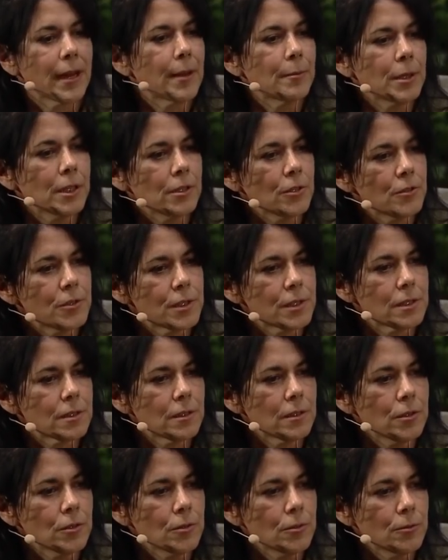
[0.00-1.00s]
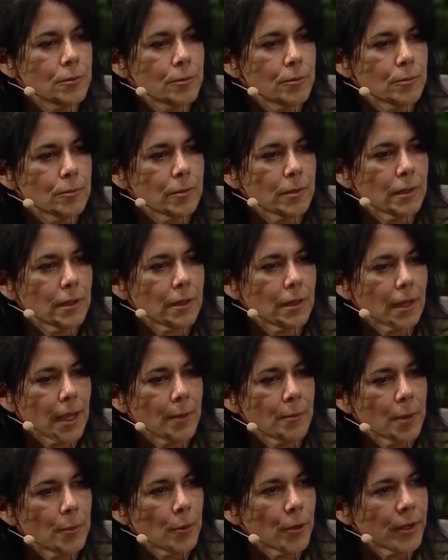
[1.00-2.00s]
I mean, you, you
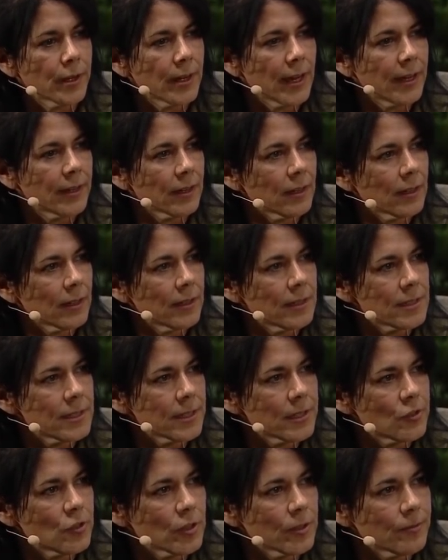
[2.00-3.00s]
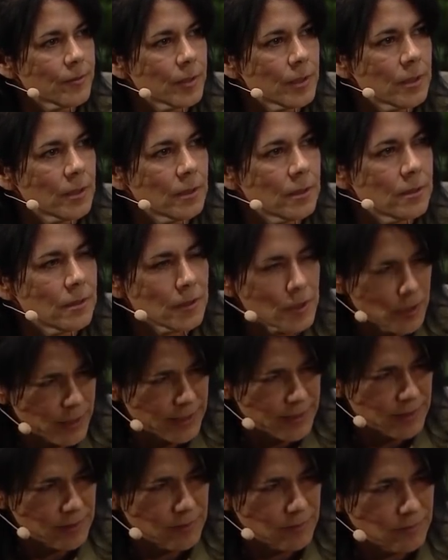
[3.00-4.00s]
came on board at Attica as head chef in two
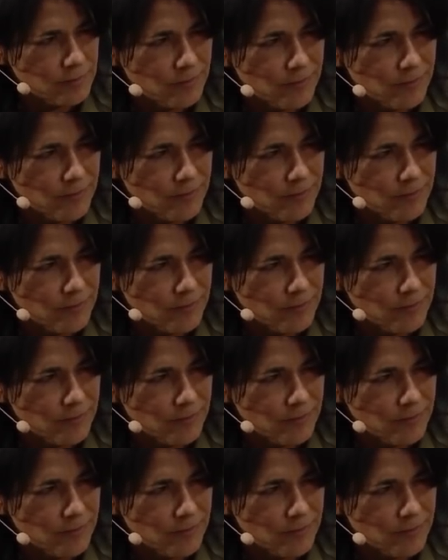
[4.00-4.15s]
thousand